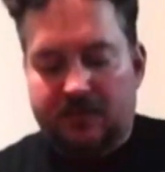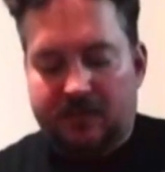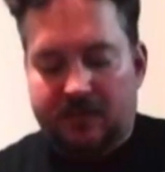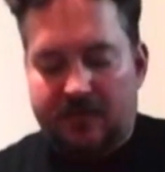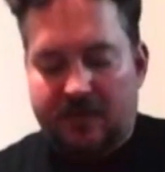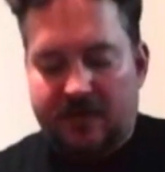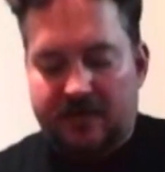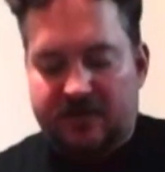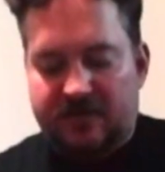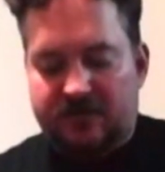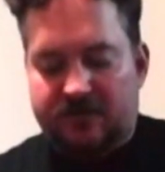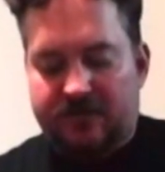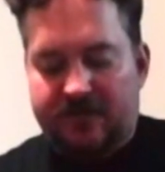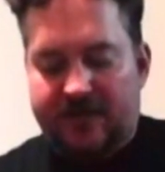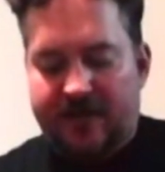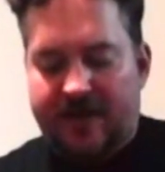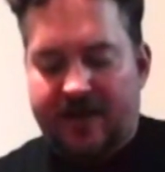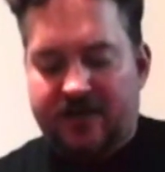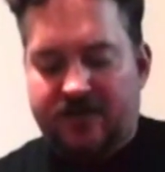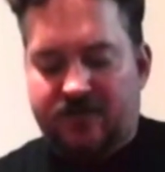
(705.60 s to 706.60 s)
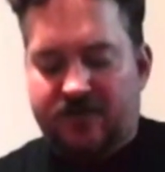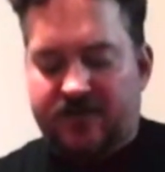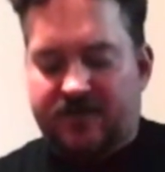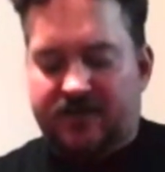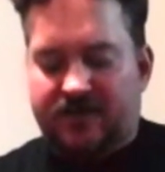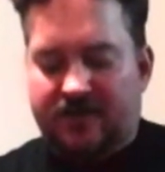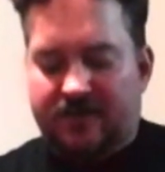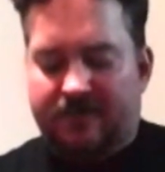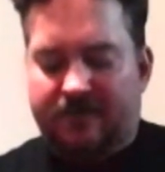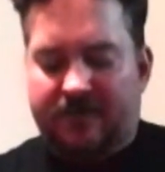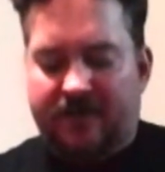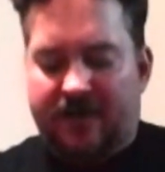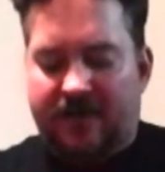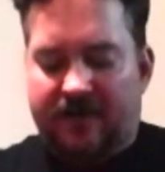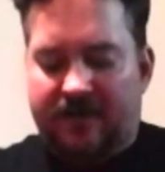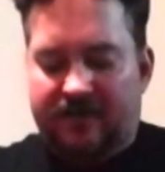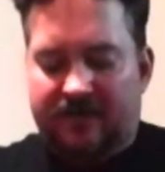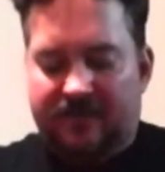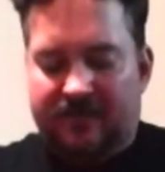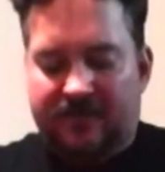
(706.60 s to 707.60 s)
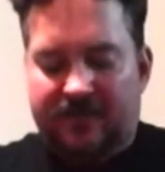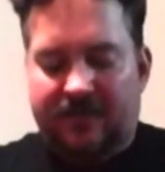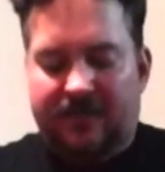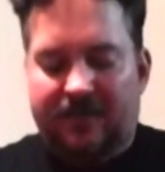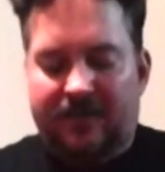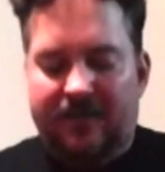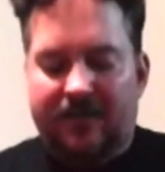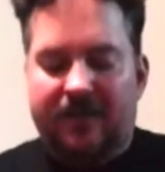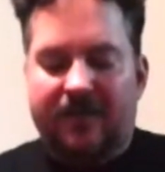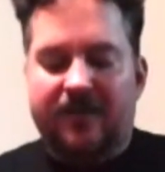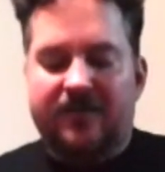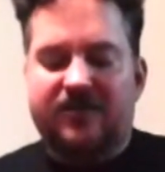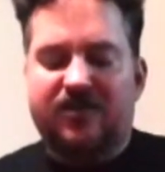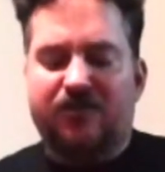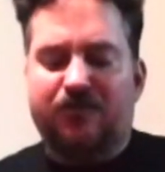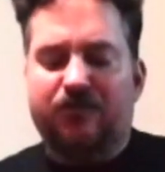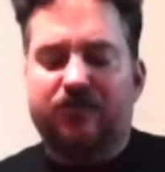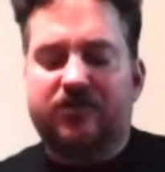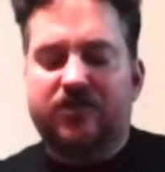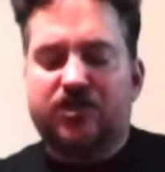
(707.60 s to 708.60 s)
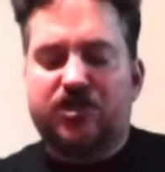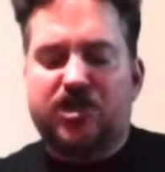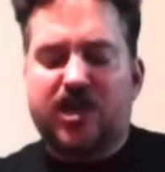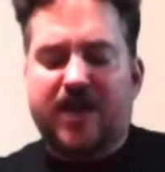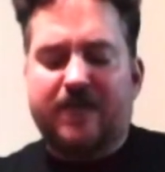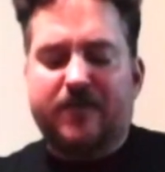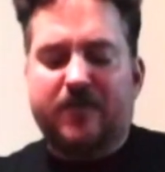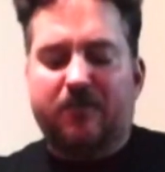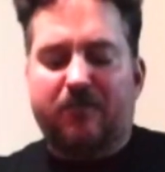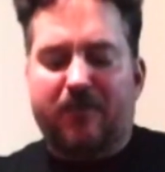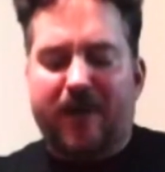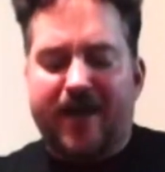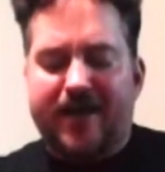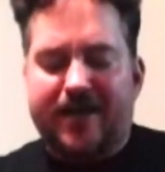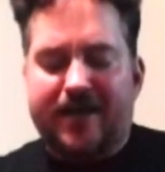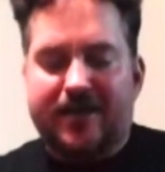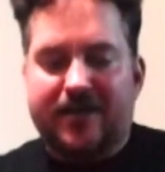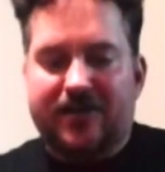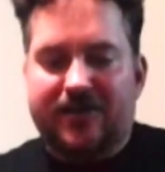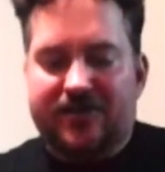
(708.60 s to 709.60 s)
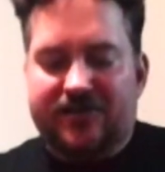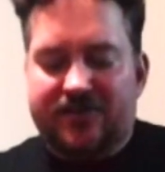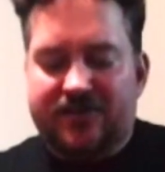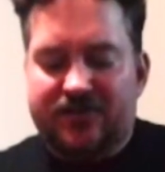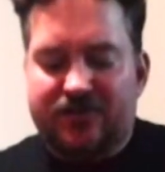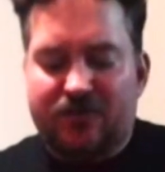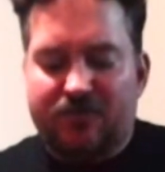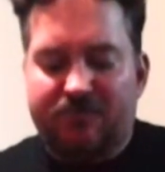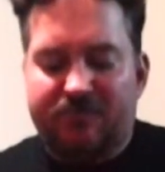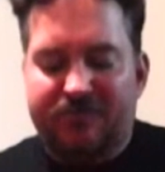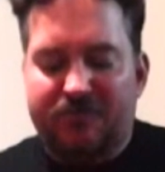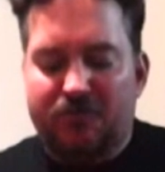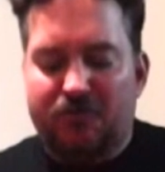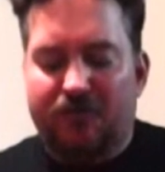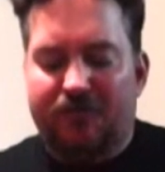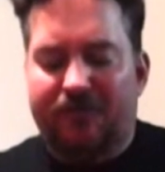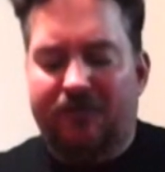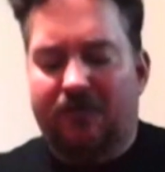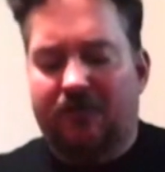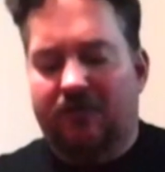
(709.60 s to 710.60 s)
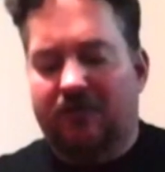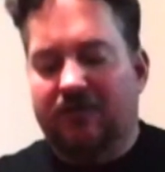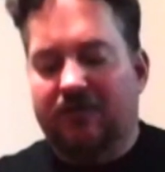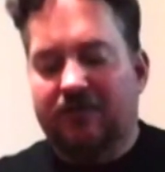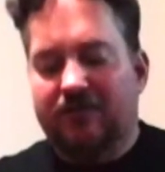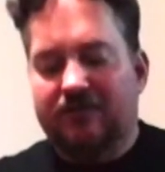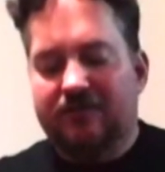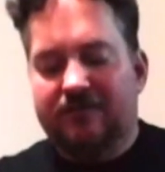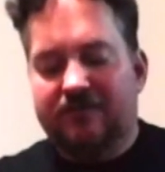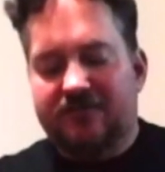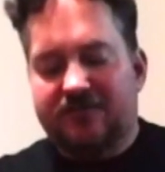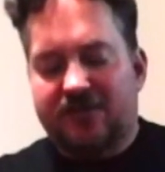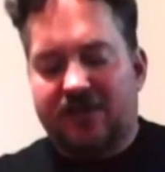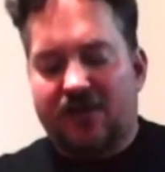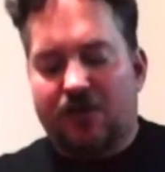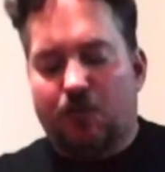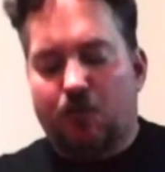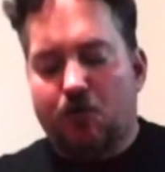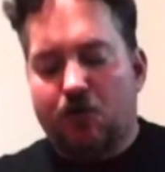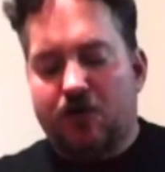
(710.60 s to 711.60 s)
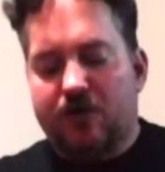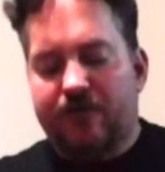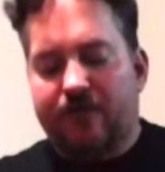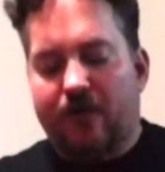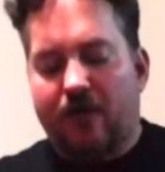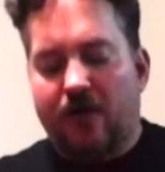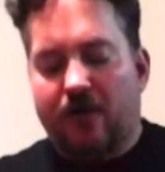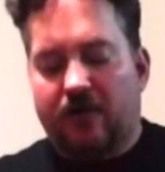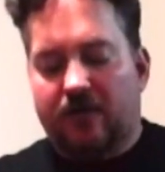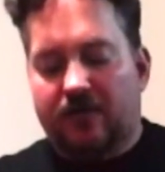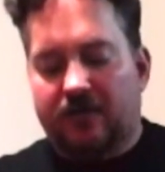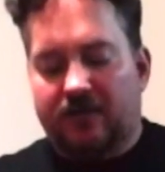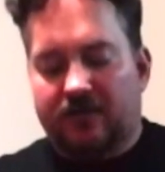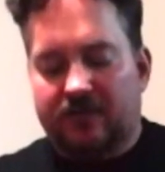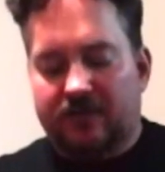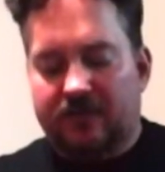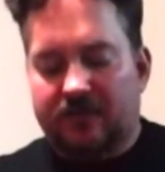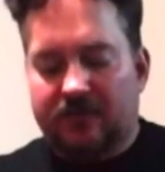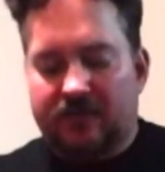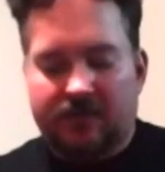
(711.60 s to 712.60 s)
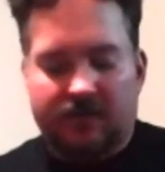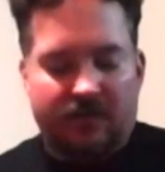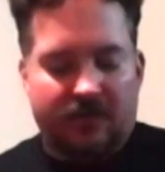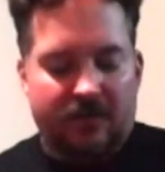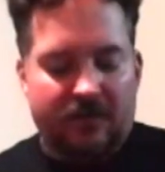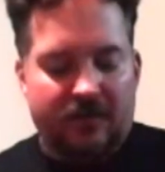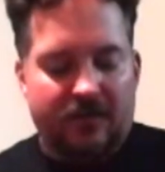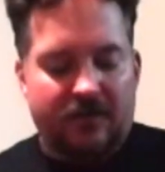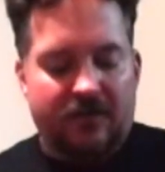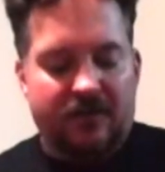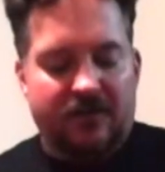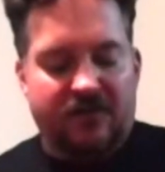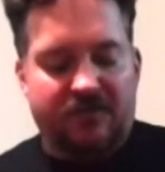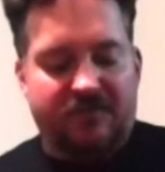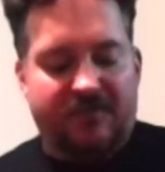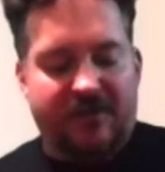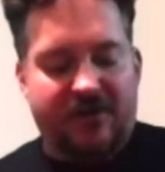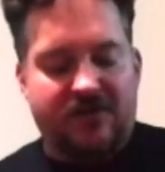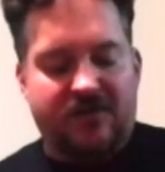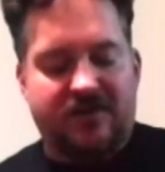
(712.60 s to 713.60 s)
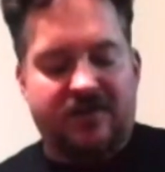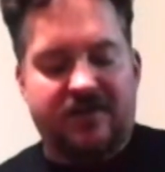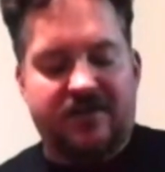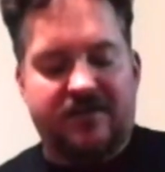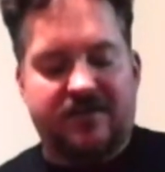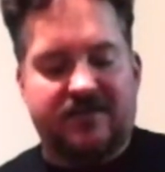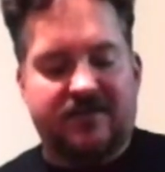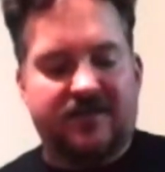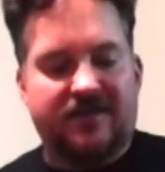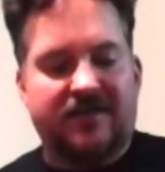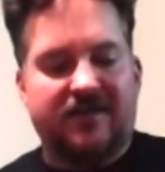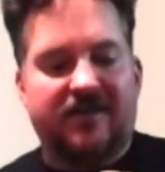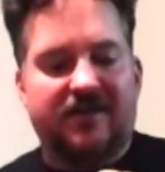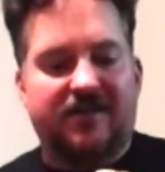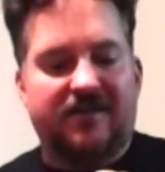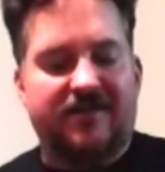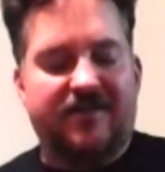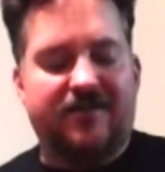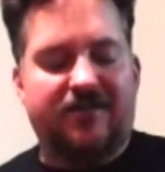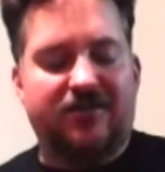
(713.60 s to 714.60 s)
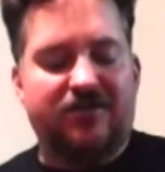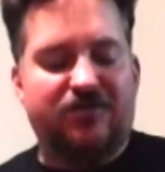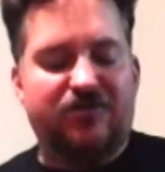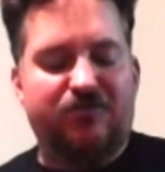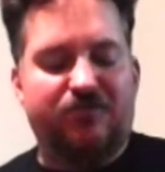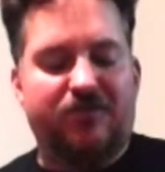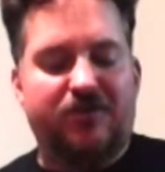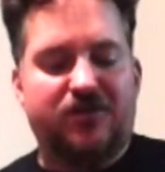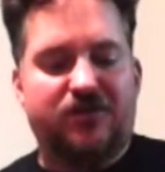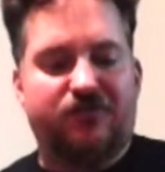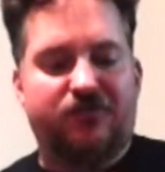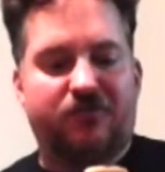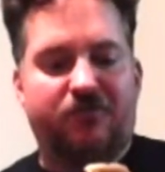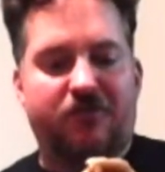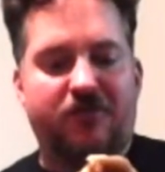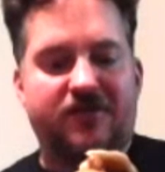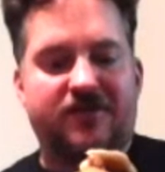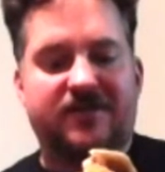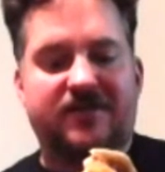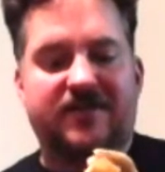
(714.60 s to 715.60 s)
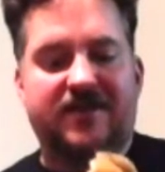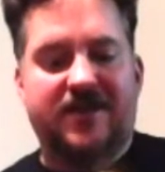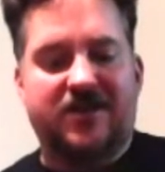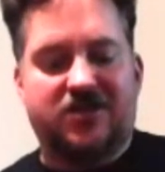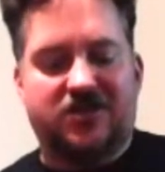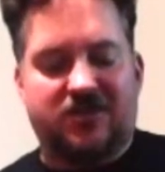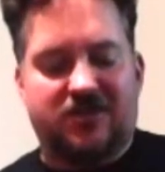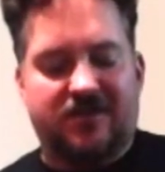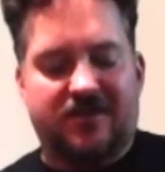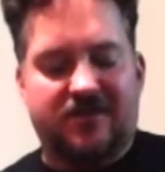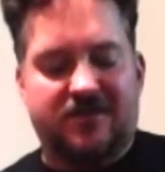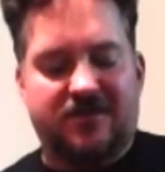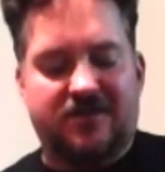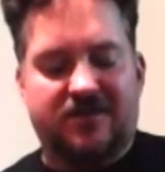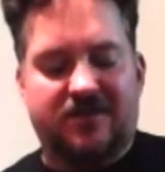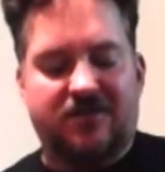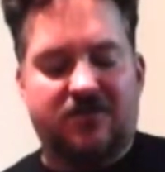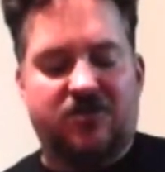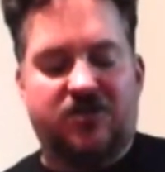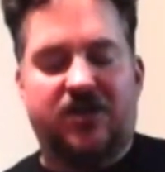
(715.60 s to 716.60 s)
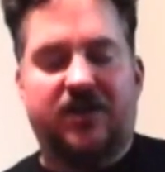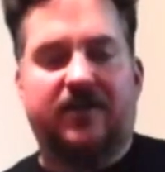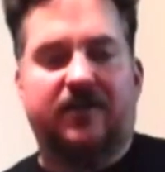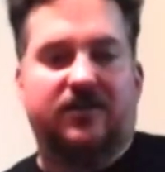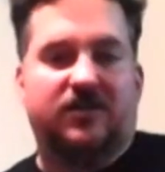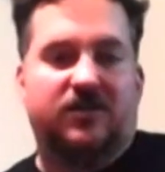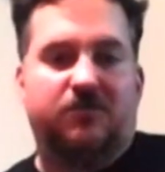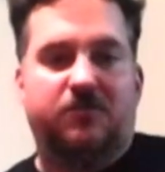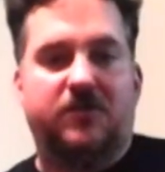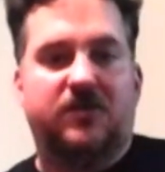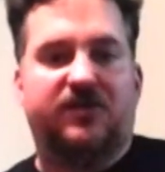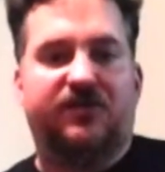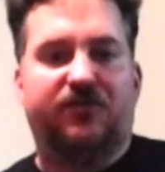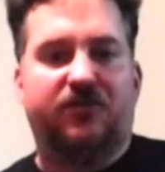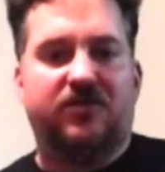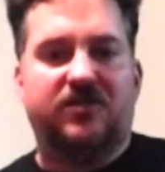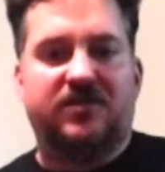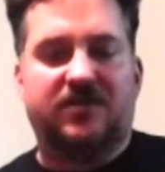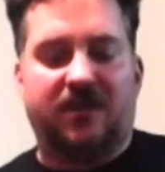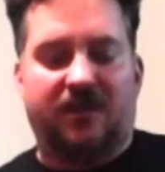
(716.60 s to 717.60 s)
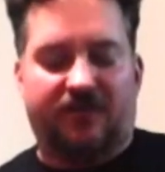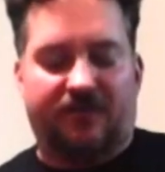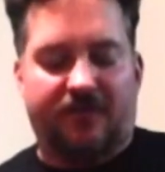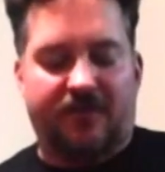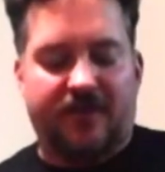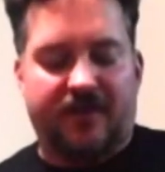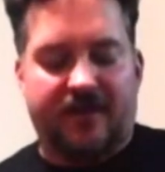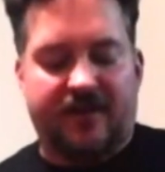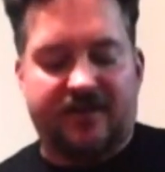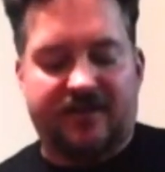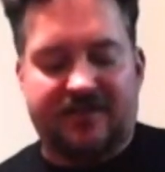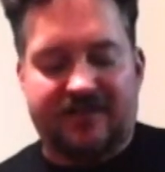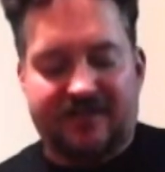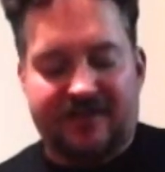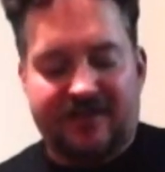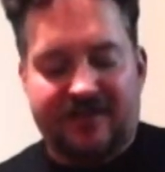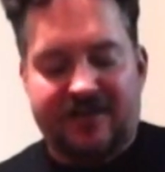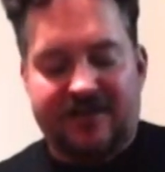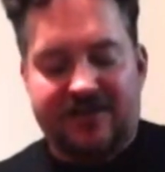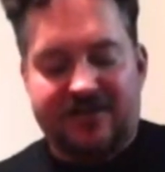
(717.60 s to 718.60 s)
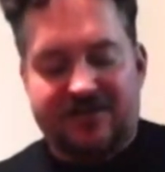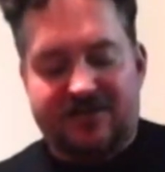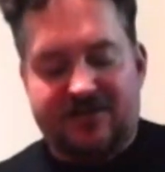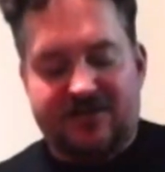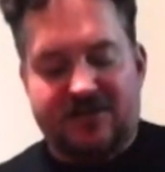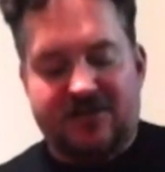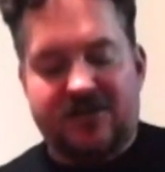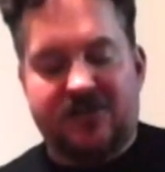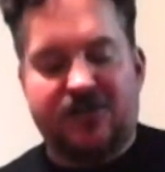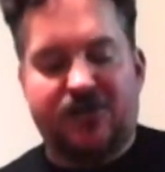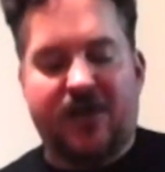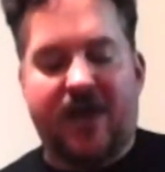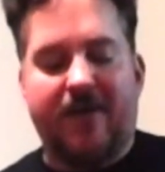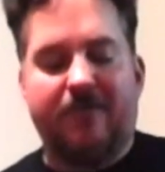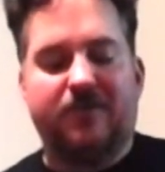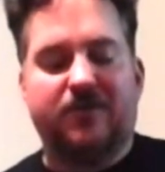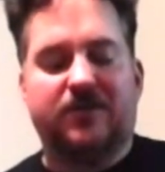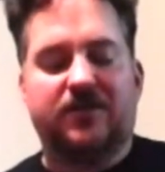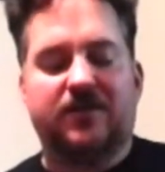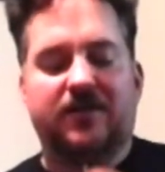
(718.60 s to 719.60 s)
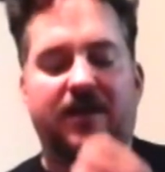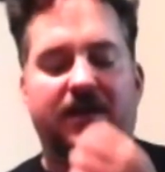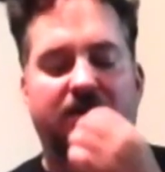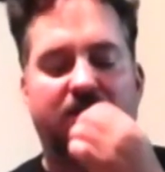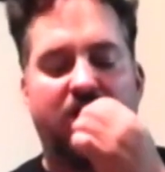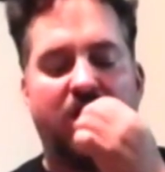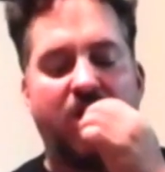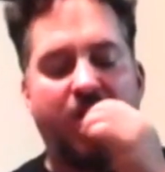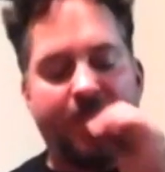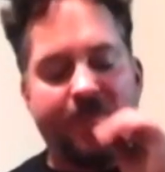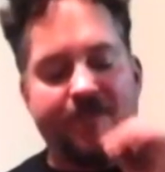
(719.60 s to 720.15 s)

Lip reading: Alright, so we got it dressed up there. It's almost a shame to bite into this. It's so beautiful. It's like a work of art compared to this. They don't do much with presentation. Their chicken speaks for itself, I guess. So they just slap it together